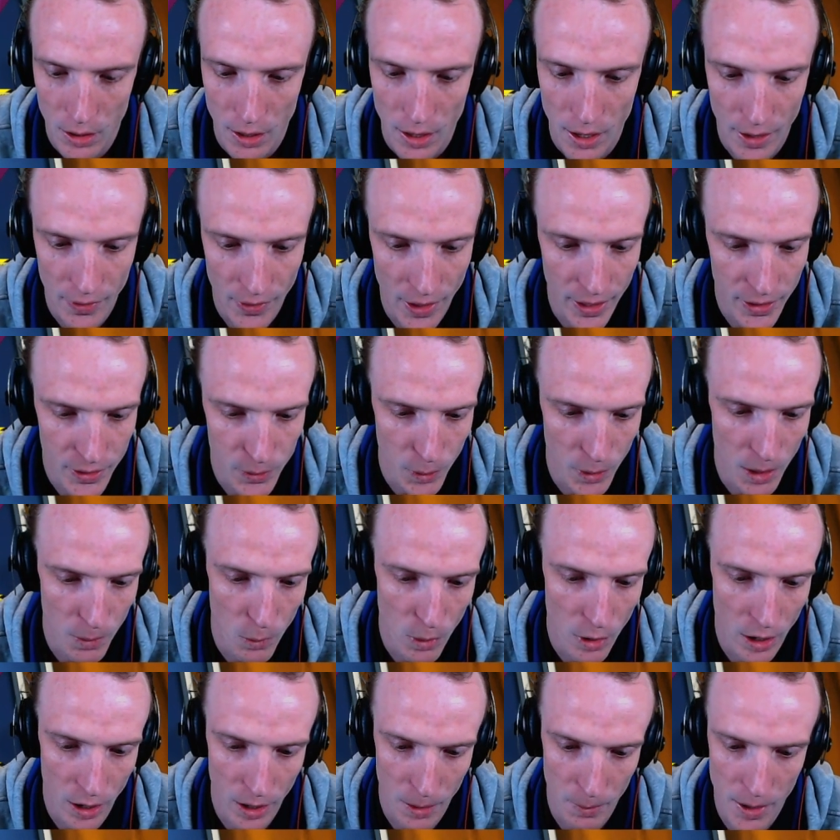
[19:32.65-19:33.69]
and that's what I'm
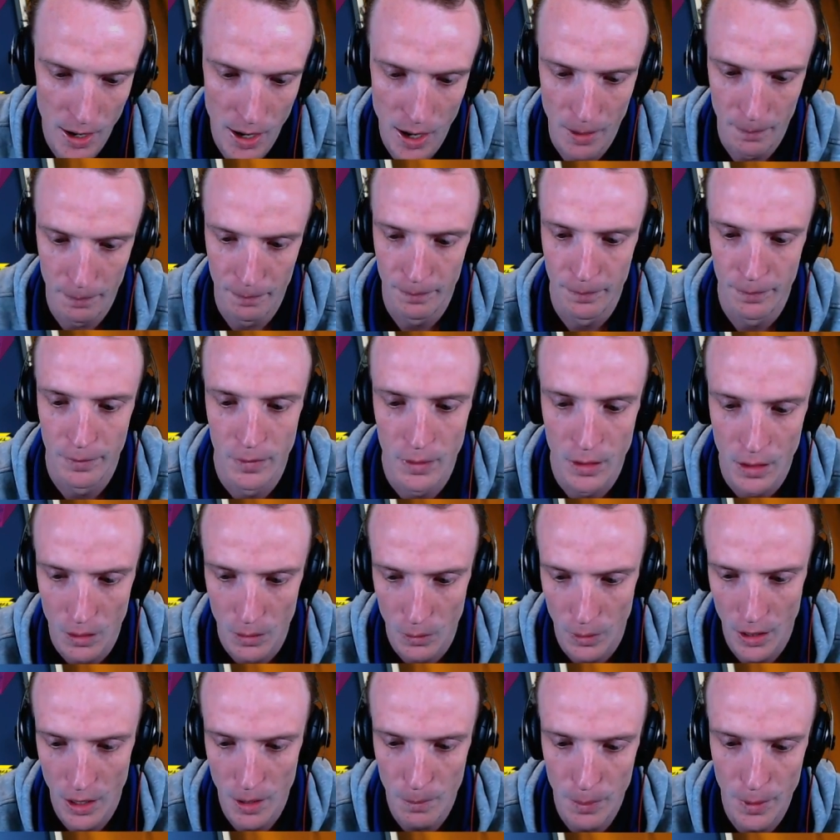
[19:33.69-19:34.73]
worried about.
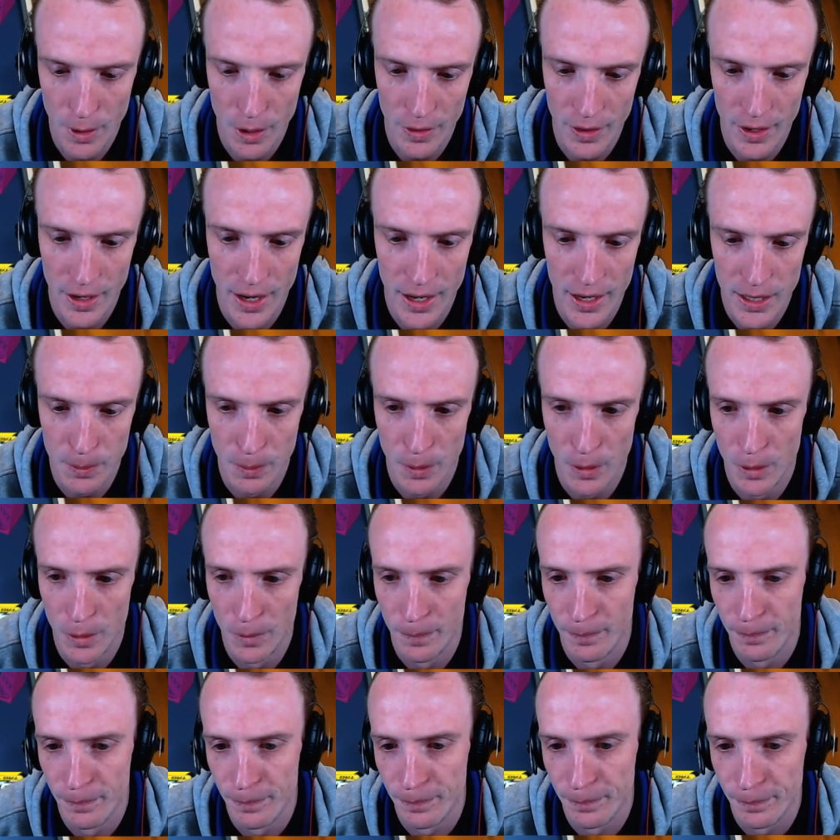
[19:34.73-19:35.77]
We're going to burn the Nest Bomb.